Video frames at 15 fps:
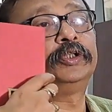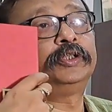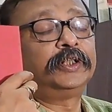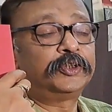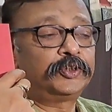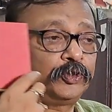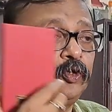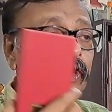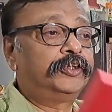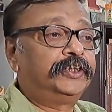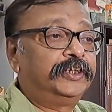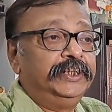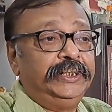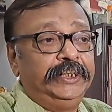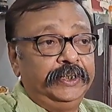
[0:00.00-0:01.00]
does
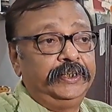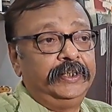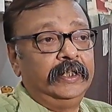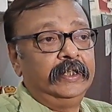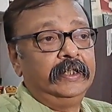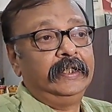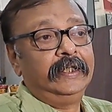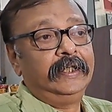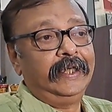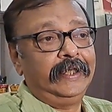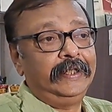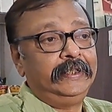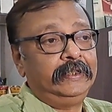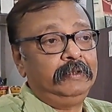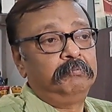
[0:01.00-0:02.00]
not need
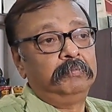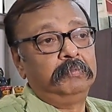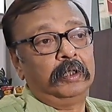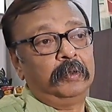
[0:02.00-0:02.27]
any,